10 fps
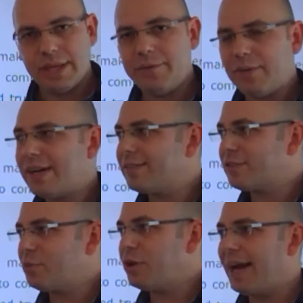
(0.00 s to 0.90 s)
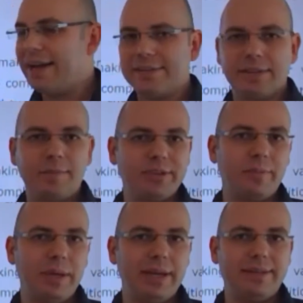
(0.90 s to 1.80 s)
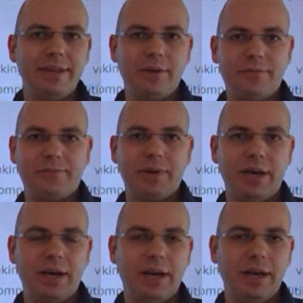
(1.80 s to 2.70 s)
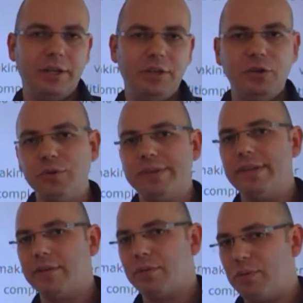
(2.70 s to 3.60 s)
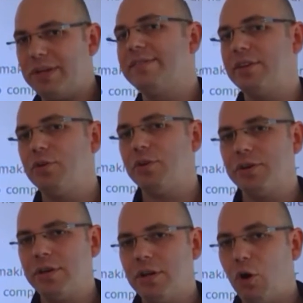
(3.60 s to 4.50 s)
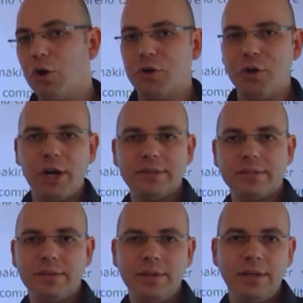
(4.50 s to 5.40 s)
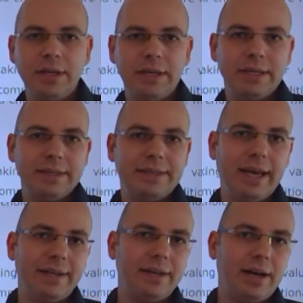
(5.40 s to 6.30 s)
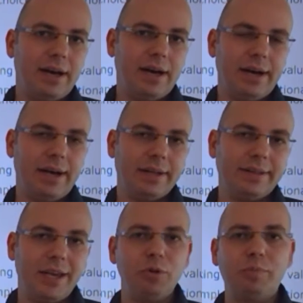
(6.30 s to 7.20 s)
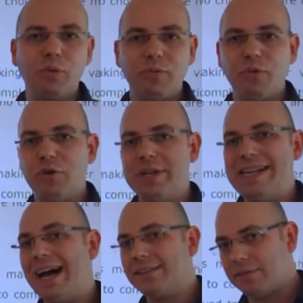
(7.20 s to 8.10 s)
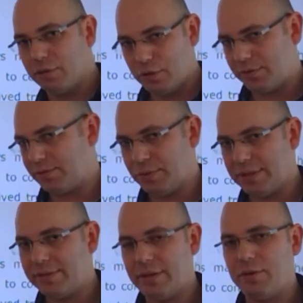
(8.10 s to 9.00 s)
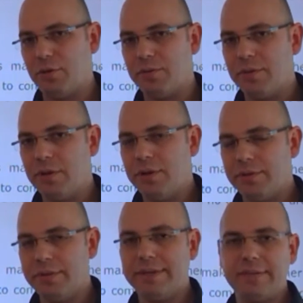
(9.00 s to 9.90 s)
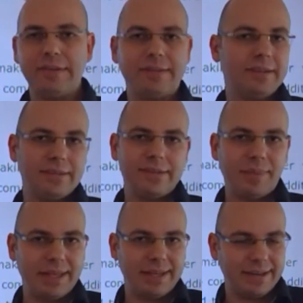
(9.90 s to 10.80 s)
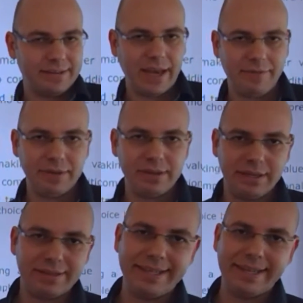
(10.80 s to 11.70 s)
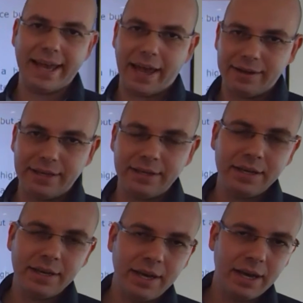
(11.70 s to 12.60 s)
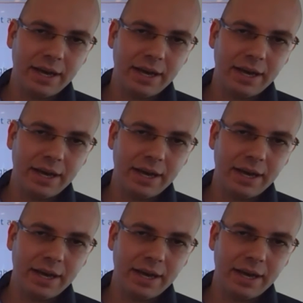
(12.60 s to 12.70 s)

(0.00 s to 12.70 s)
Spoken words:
If a customer has the possibility of using 3D Secure or not, then they would prefer not to use 3D Secure. This is something that is evident in any